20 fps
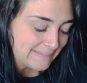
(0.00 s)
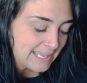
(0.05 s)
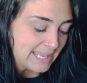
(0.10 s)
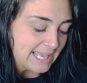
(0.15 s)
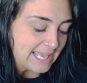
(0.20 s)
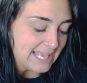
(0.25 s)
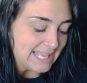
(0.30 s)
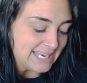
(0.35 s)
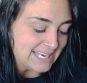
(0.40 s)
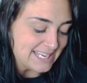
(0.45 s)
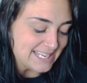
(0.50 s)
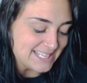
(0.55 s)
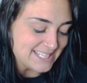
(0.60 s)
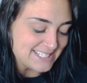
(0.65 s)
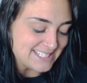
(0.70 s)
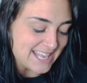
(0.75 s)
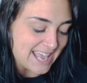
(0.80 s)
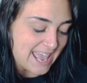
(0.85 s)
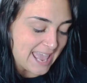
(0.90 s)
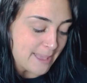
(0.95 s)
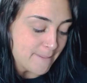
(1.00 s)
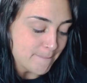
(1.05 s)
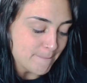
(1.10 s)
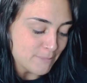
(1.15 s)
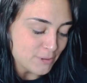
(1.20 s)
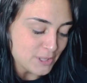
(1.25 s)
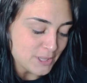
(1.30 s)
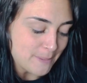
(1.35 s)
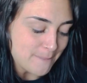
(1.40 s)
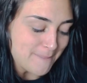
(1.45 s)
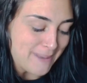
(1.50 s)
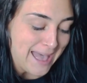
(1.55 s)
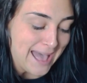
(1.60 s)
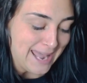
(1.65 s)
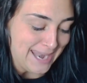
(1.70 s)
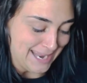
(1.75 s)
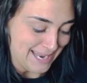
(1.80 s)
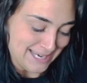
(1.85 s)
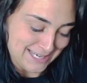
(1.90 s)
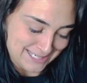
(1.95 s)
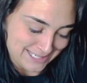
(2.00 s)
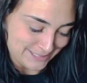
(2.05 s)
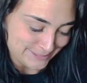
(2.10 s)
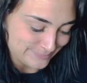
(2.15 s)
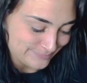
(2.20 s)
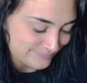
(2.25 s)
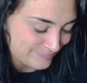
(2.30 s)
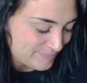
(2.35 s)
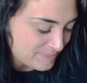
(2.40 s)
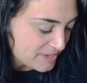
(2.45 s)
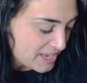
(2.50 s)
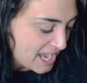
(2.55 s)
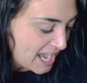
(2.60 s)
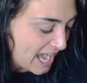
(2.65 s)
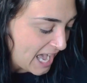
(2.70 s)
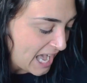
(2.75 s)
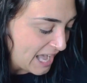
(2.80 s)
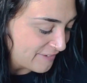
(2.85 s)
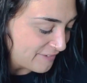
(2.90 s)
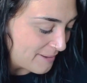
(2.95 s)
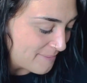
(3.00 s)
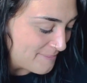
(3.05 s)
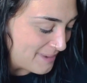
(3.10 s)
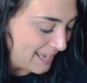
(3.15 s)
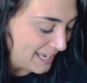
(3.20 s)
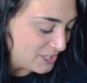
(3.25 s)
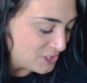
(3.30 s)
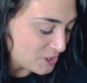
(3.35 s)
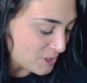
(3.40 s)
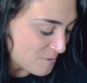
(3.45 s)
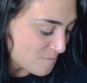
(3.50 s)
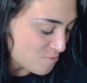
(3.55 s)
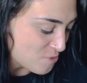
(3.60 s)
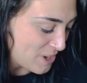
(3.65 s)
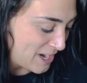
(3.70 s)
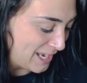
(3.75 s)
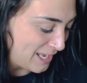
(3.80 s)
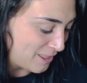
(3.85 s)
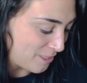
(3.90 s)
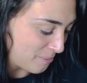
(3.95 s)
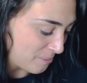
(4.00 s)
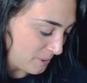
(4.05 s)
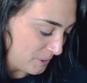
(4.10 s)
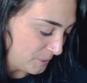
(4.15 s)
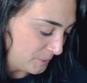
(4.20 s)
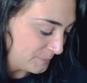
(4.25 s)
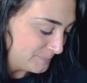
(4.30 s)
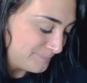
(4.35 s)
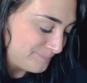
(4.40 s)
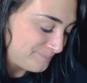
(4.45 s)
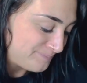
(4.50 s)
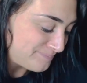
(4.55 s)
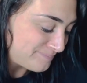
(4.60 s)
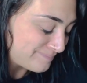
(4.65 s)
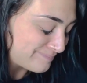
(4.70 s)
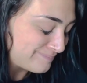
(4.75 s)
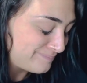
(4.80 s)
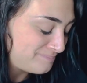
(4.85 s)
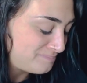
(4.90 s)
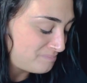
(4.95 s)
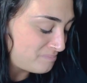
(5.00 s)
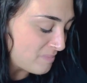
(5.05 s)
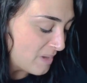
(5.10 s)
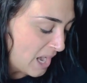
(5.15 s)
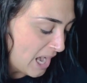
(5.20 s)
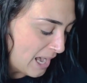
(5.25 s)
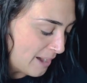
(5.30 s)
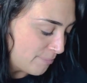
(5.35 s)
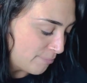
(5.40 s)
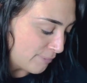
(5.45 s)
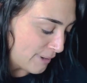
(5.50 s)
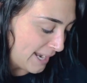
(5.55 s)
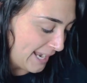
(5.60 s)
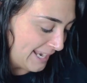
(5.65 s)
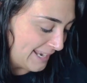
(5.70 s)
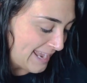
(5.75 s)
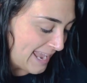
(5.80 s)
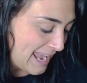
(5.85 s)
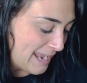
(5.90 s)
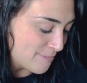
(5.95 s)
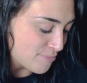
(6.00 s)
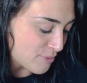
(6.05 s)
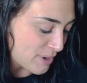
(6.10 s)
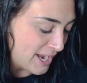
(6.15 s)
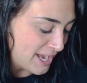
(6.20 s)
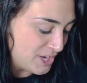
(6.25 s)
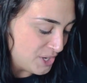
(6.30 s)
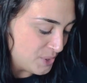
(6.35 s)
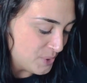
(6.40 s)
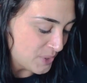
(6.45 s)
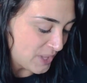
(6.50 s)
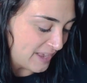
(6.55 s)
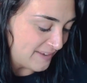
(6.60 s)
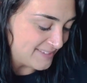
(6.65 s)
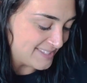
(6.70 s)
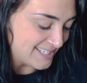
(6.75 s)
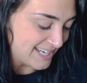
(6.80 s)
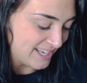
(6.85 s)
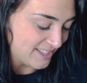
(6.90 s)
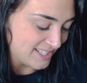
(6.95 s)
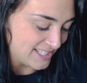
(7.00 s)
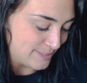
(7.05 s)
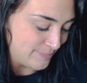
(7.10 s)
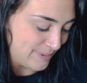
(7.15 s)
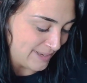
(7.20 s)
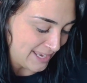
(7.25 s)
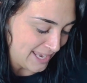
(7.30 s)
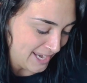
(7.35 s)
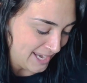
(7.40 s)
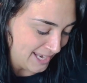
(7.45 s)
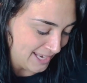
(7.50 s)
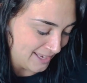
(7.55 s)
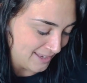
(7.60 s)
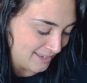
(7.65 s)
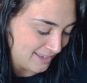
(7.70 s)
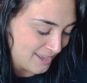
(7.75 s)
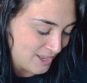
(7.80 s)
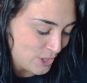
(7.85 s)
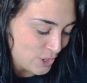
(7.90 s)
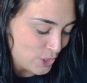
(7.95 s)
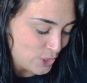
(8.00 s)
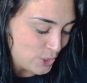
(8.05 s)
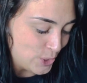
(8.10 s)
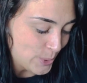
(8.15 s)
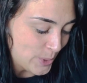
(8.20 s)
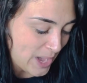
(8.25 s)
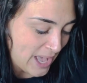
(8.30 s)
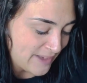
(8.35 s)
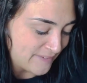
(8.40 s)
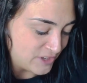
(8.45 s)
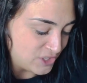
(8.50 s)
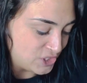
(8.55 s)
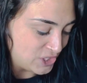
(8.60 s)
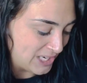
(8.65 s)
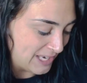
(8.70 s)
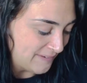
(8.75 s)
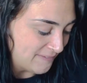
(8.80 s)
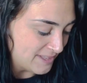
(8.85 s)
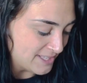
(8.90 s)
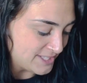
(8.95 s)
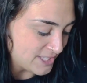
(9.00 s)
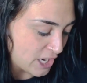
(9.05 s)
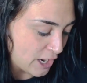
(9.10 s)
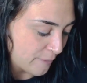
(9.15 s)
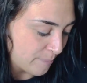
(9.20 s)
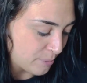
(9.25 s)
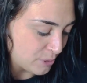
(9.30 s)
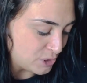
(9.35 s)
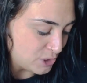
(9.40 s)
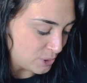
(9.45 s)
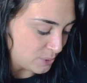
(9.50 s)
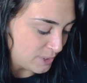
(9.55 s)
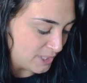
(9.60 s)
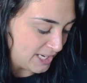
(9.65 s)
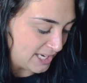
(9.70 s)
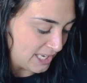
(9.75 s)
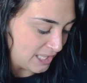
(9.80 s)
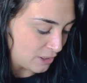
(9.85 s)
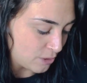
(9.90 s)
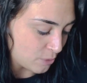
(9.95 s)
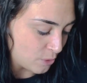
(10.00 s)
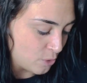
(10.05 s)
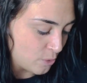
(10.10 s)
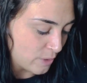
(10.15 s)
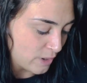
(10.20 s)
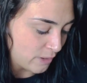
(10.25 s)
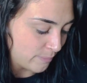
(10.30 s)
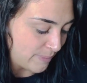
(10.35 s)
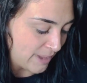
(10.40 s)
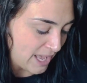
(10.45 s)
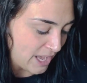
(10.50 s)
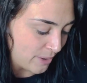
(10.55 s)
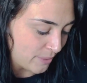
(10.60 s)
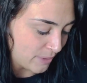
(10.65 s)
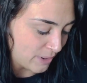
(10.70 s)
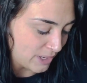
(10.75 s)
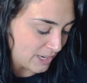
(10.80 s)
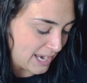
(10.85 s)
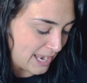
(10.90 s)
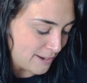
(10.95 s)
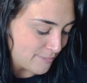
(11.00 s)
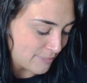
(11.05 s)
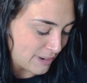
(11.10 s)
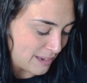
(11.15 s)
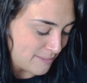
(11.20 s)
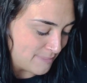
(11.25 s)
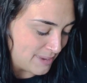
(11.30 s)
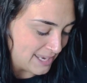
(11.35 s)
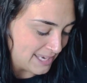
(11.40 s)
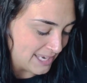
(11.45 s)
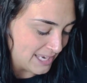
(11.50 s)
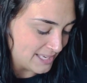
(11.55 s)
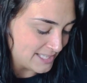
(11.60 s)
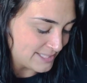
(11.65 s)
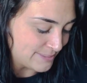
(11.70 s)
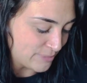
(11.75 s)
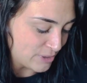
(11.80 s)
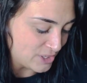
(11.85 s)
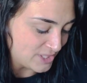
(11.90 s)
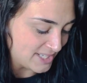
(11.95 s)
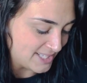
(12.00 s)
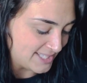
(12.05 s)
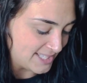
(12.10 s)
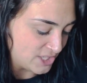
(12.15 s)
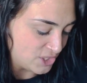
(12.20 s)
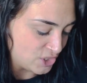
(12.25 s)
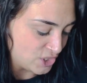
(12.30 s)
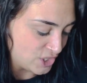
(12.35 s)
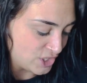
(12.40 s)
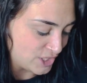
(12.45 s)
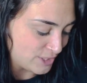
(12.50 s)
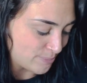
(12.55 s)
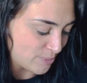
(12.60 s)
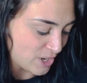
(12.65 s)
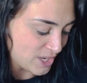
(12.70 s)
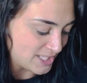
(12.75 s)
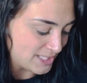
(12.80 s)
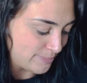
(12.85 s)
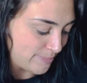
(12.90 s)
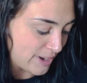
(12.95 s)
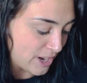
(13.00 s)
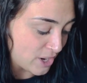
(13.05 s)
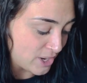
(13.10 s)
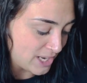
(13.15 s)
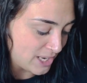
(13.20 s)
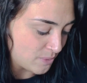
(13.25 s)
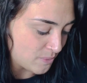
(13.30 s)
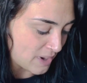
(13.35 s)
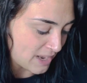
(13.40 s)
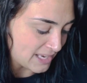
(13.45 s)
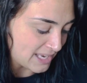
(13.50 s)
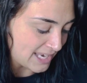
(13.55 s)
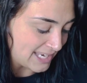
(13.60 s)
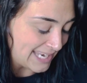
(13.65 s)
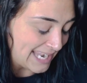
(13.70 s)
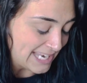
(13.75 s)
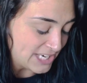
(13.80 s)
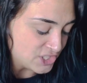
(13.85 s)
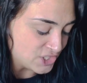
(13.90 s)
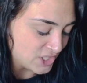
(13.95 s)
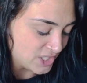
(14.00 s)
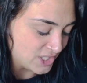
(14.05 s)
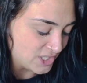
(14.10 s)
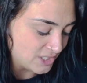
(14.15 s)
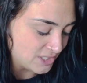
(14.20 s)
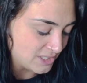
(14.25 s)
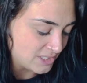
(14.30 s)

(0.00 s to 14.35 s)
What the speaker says: It is emblematic of a major breakthrough. Upright. A brand new lifestyle is beginning. You have achieved this opportunity through willpower and by making smart decisions, prosperity, recognition,